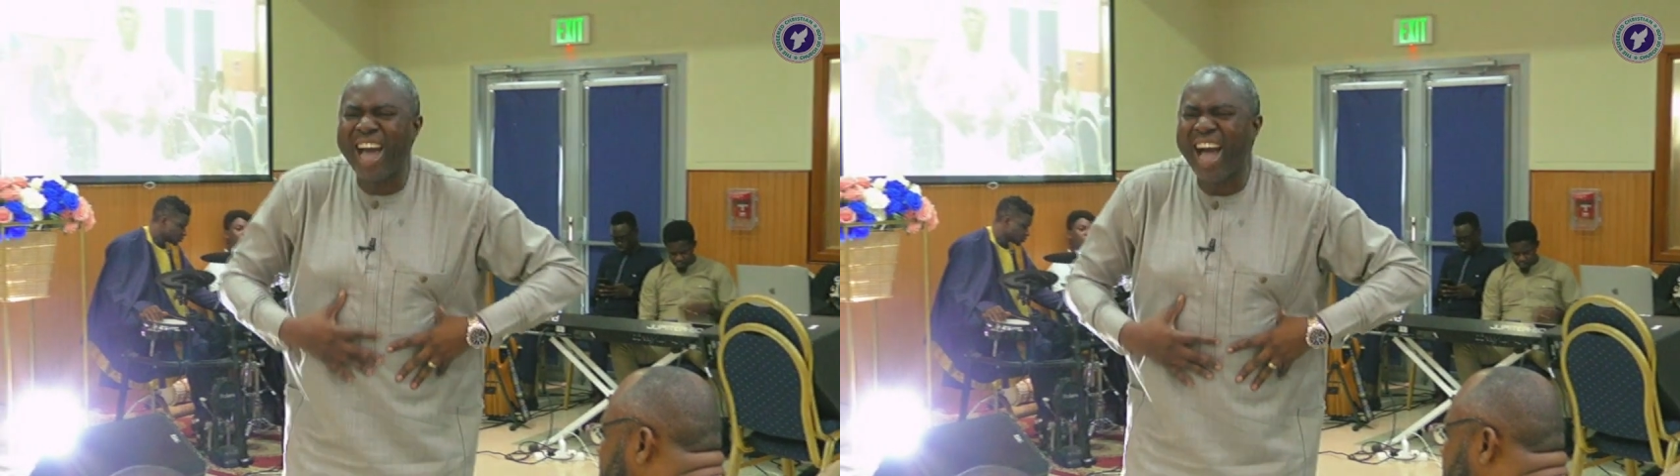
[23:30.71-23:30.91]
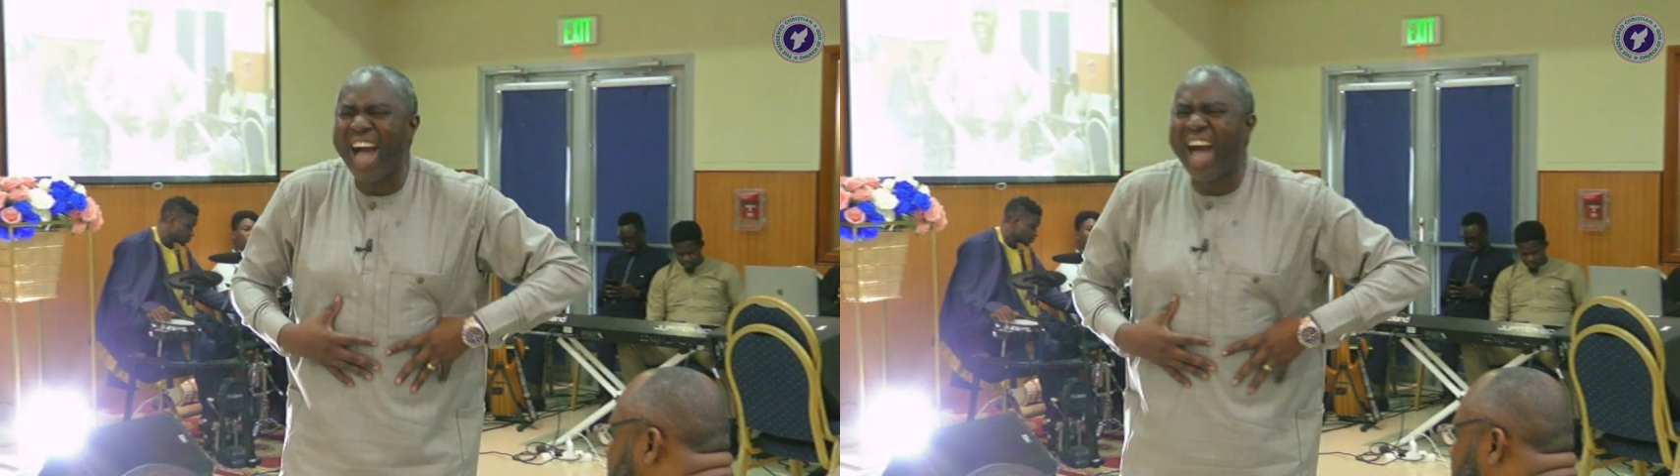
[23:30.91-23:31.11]

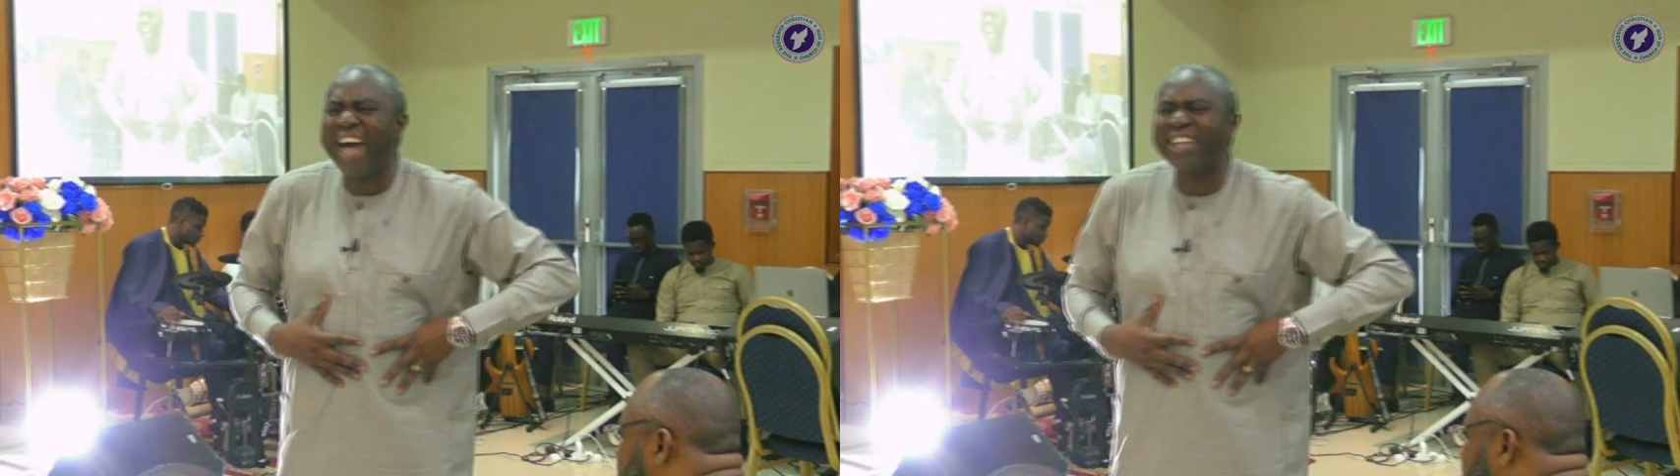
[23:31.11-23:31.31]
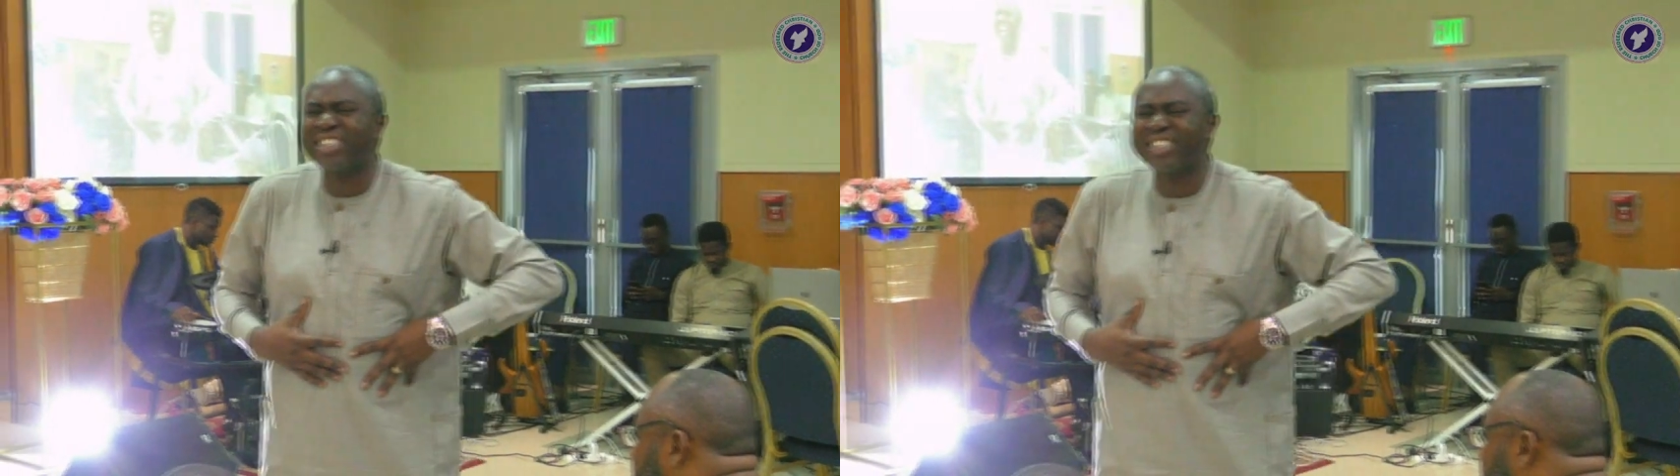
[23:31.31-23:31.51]

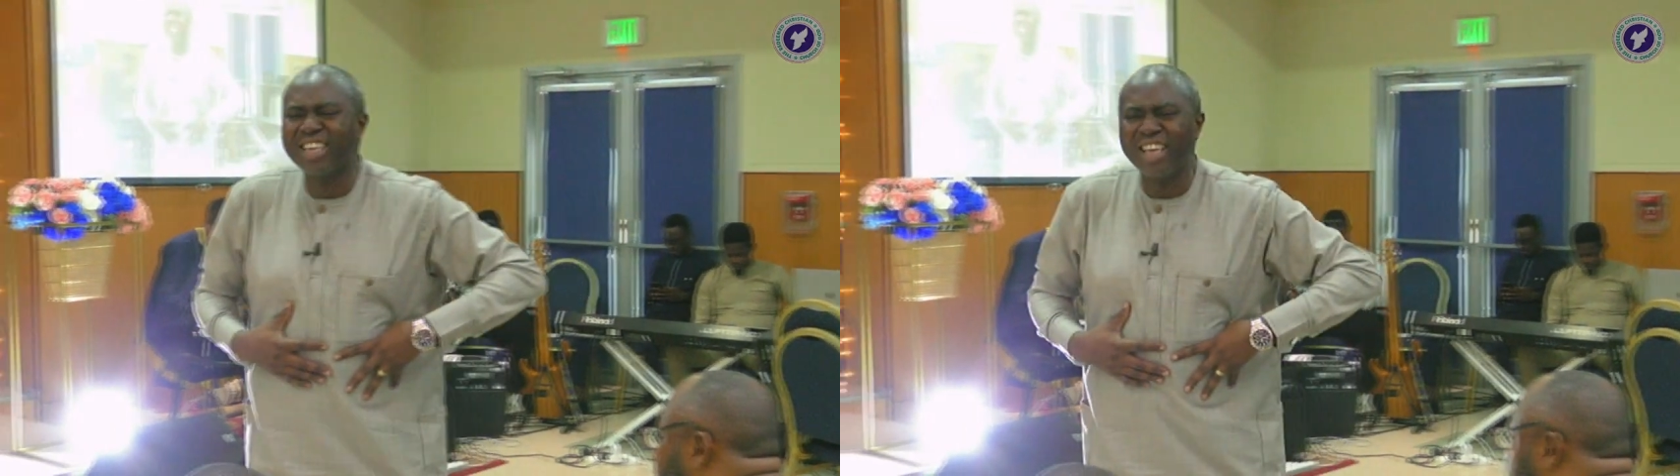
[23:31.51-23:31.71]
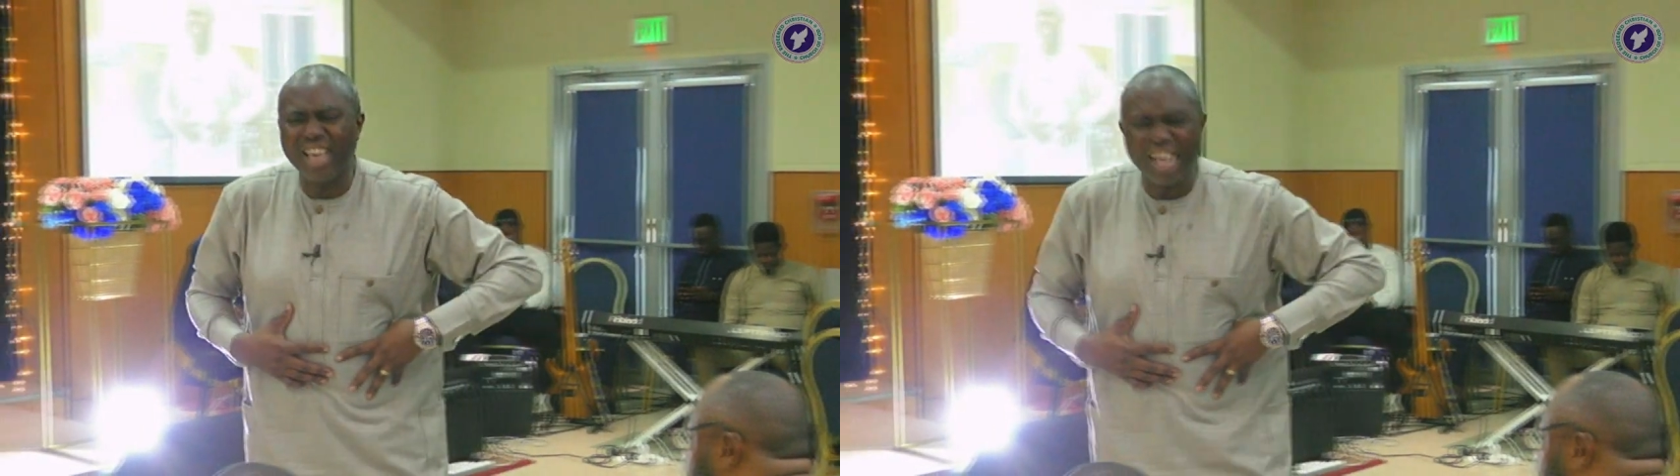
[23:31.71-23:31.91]
acts in